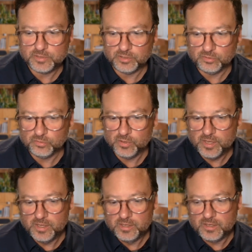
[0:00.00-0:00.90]
to,
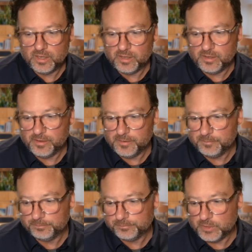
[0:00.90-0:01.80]

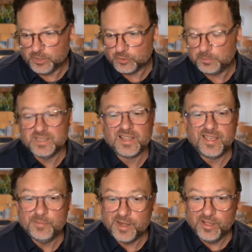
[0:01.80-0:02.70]
spend
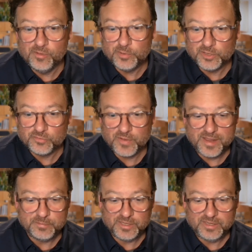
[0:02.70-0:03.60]
time at home with your
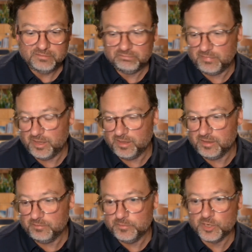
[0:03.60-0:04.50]
family.
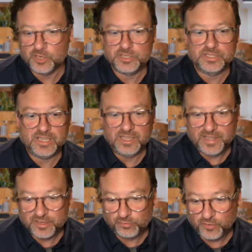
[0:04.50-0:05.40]
Nurses get
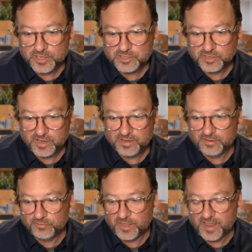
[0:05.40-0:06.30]
less frustrated
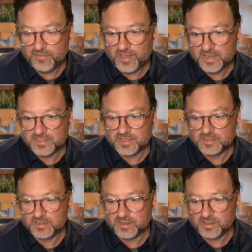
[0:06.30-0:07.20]
if they have
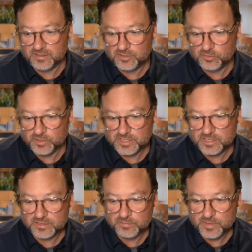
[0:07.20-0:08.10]
access to a
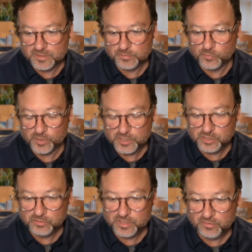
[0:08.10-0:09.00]
system that's more
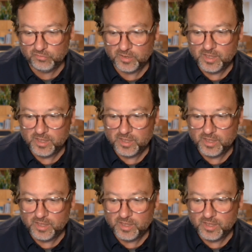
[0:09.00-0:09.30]
intuitive.